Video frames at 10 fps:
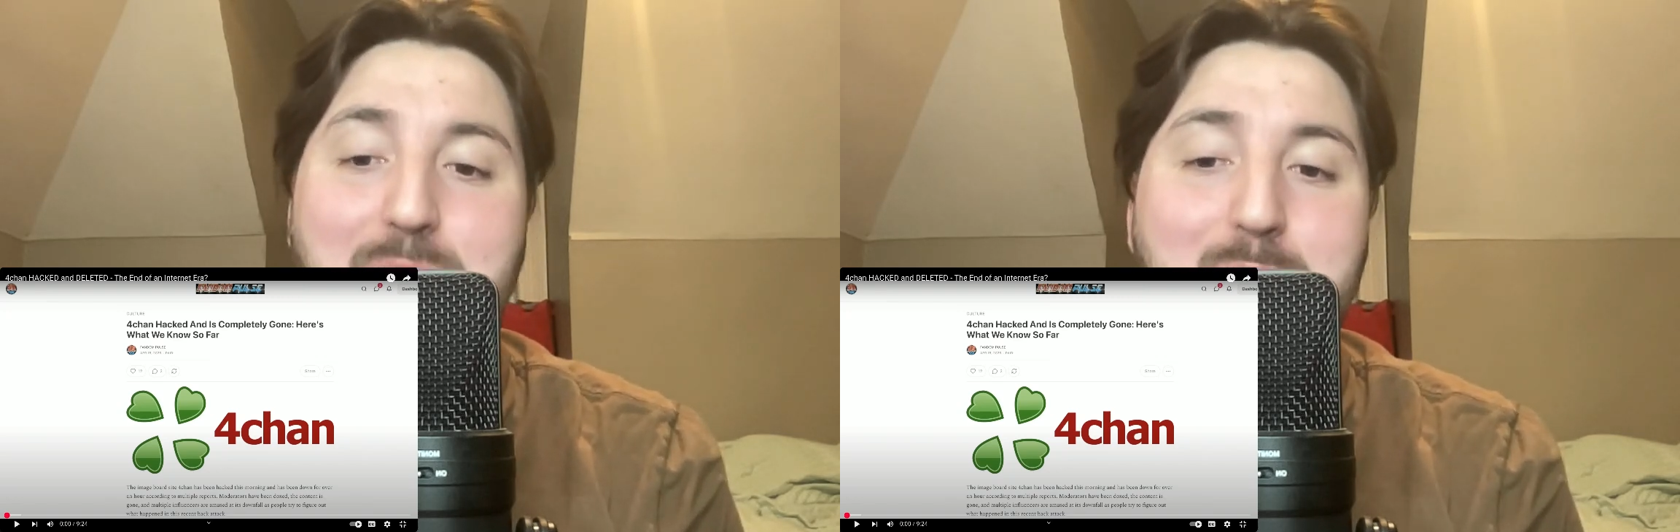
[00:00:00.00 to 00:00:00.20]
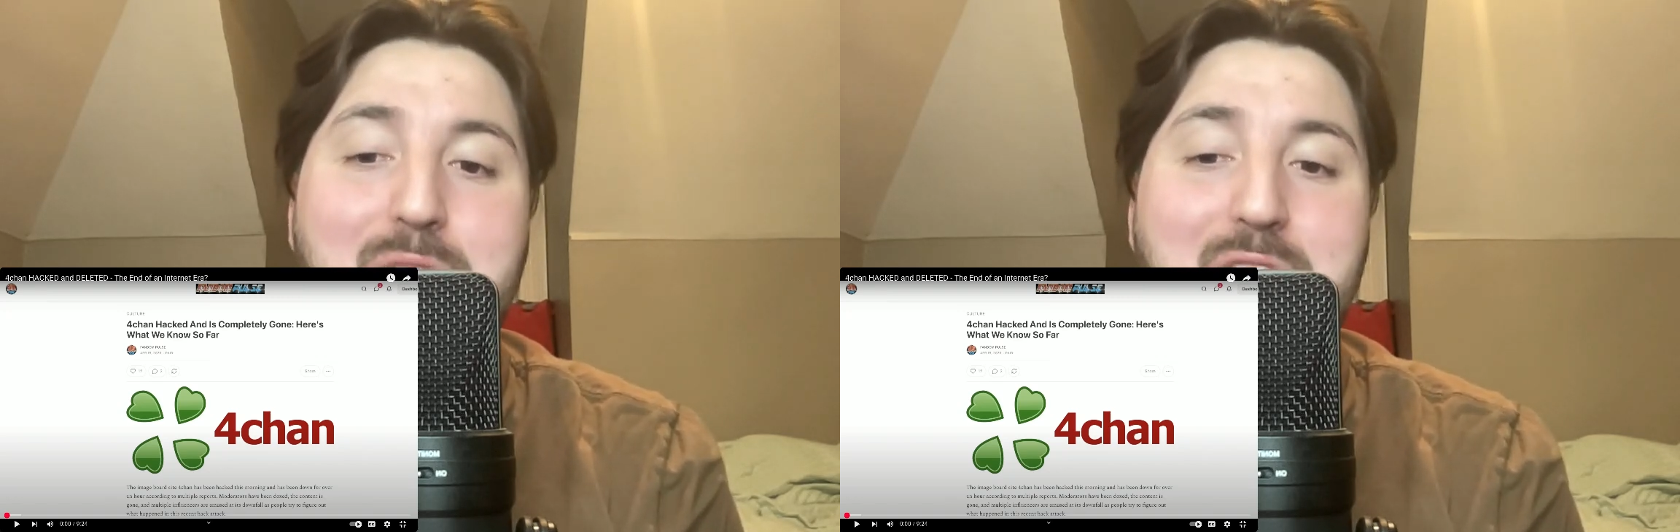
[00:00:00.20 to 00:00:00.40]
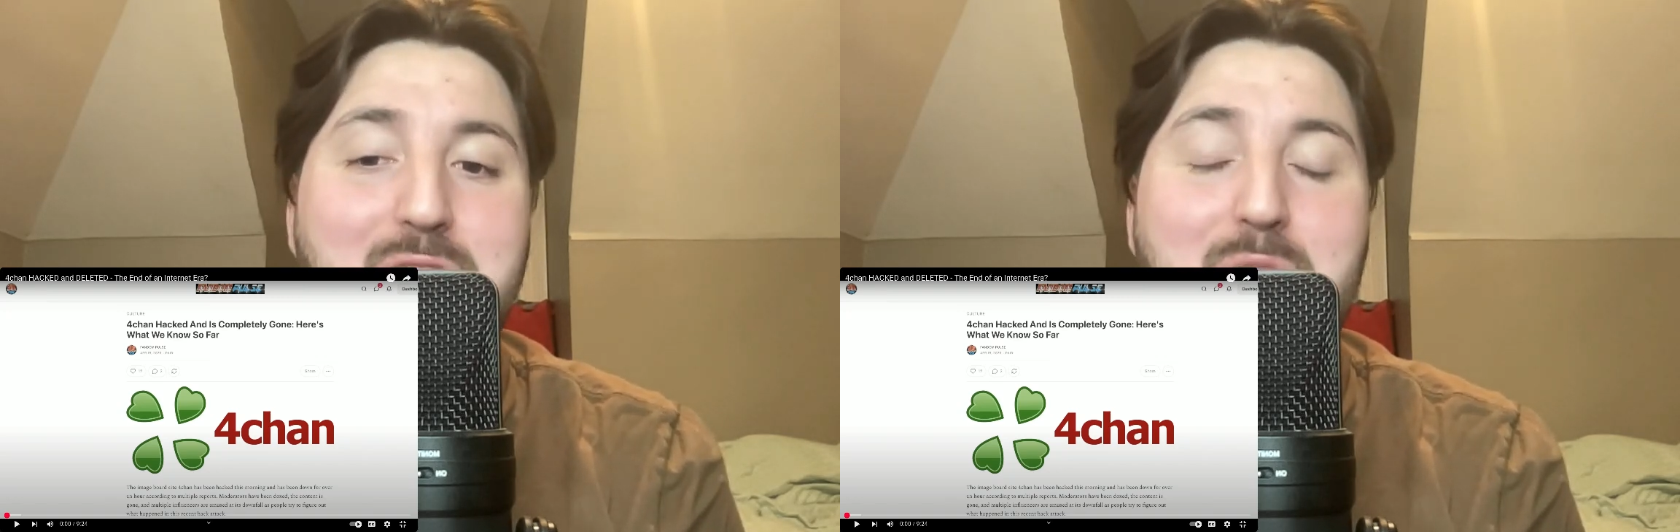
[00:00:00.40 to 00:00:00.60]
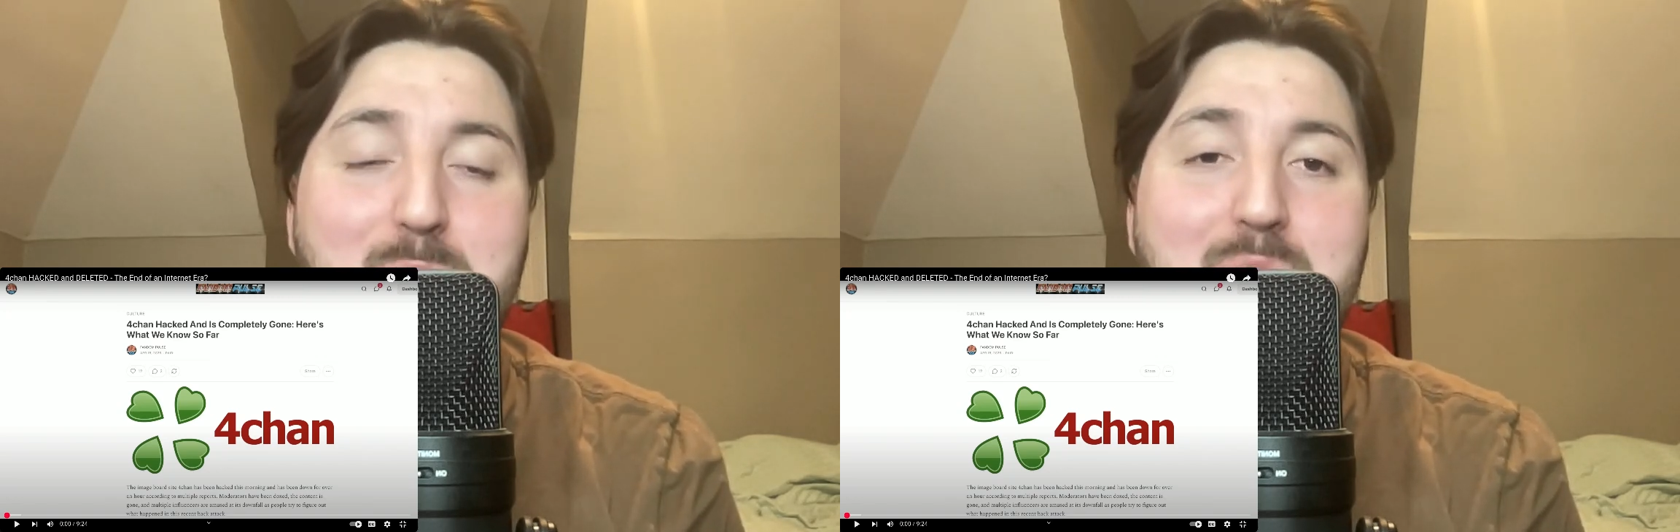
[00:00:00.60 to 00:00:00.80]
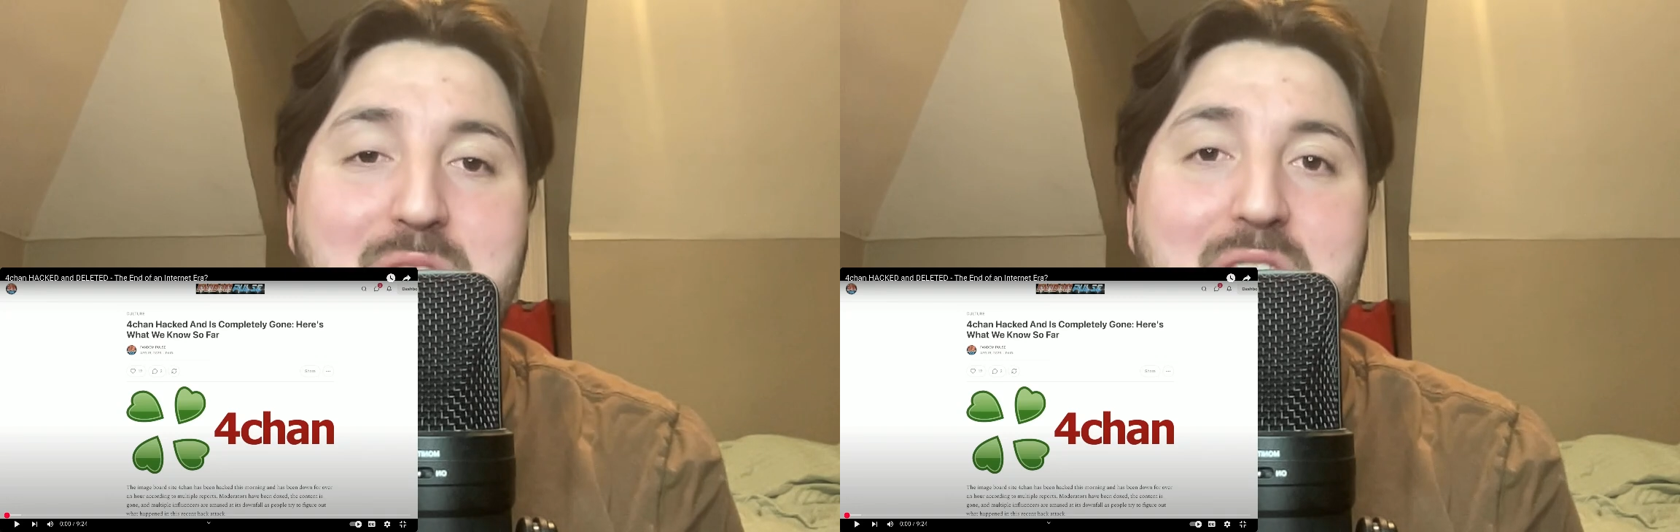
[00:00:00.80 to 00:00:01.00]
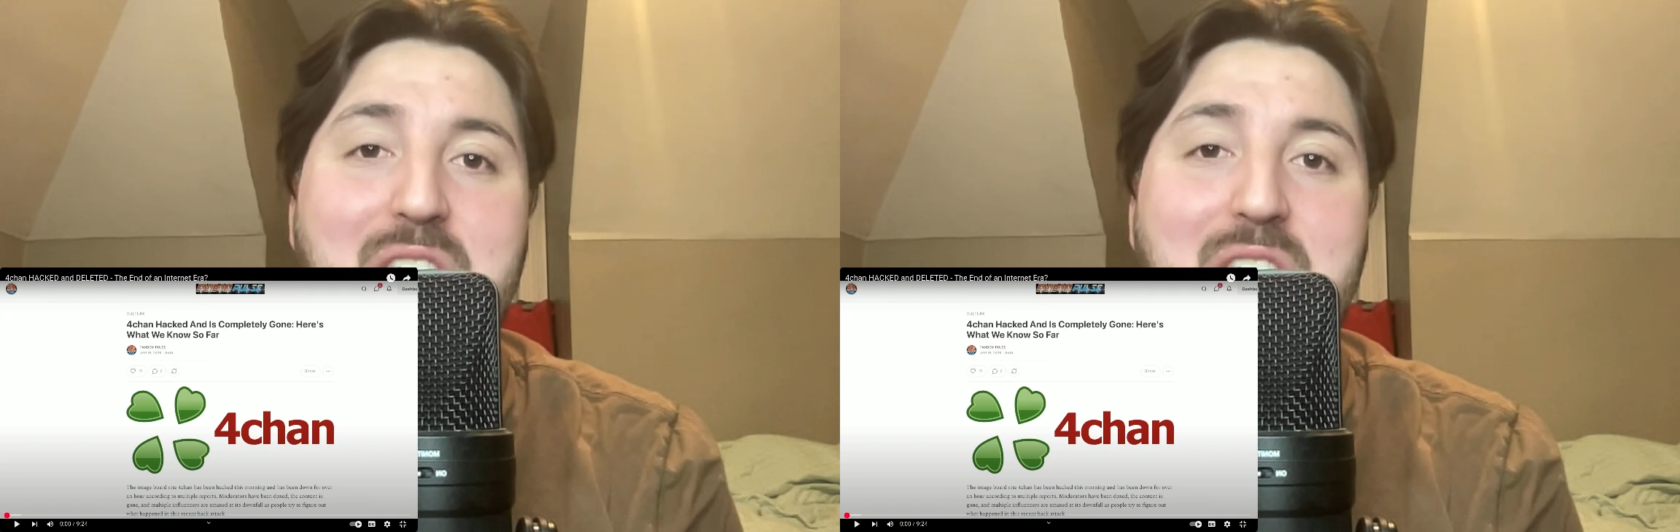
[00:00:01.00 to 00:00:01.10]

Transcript: what are you doing there?